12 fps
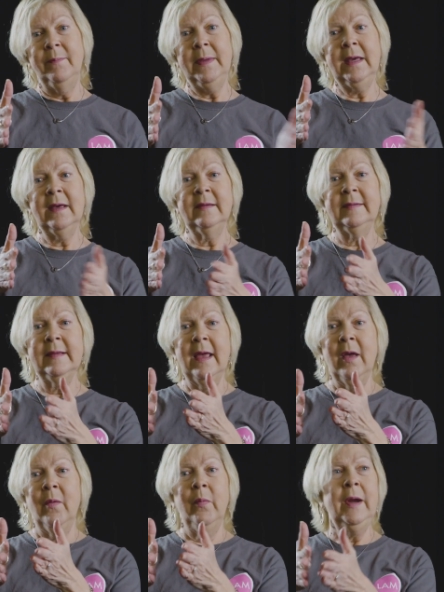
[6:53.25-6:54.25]
because
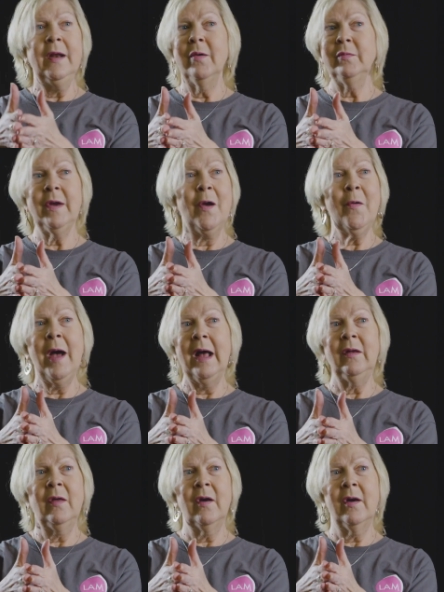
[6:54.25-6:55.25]
we don't know
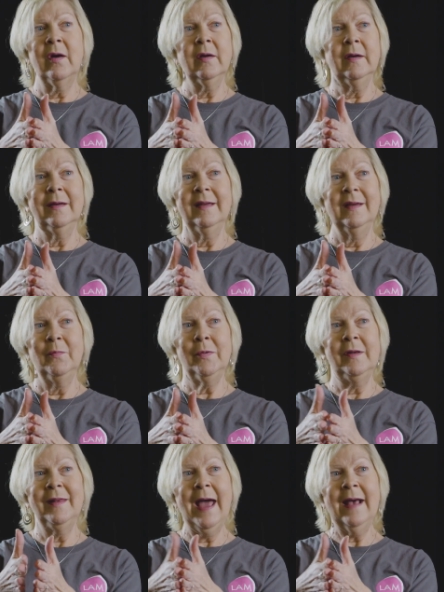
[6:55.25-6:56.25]
how long
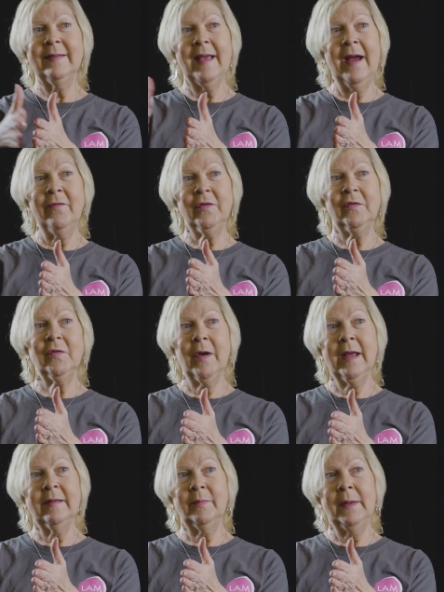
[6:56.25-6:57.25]
we'll last after
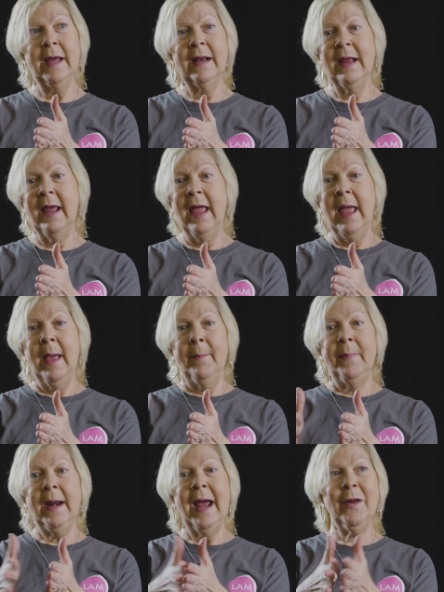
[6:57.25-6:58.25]
transplant.
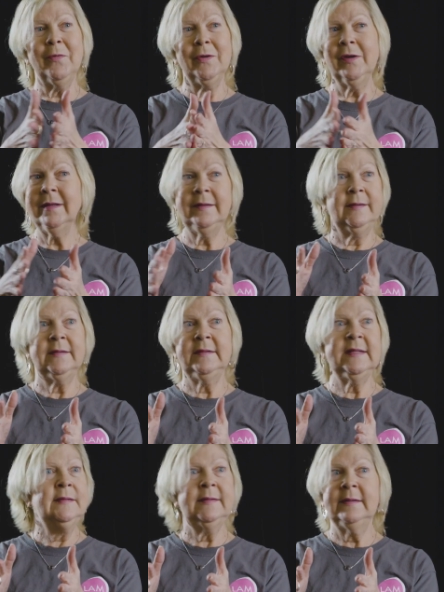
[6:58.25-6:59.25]
But I don't look at
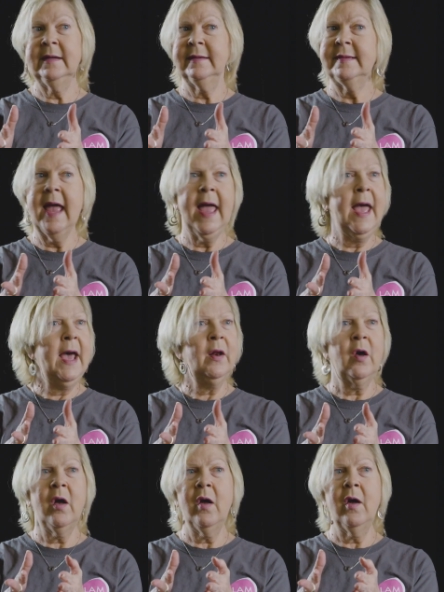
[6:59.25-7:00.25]
statistics at
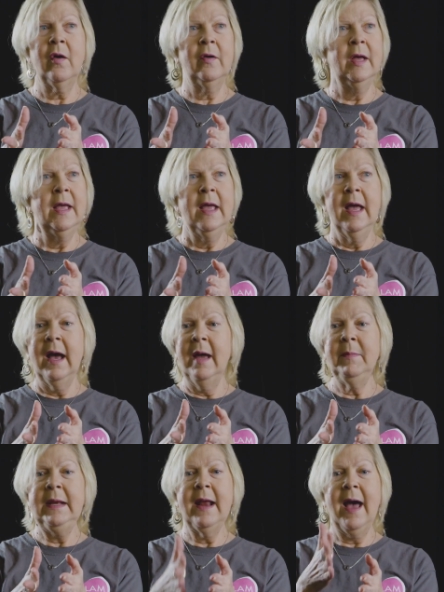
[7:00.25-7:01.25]
all.
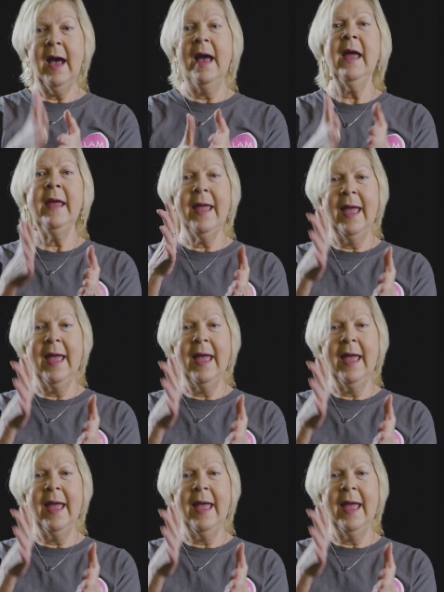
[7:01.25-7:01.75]
I mean, I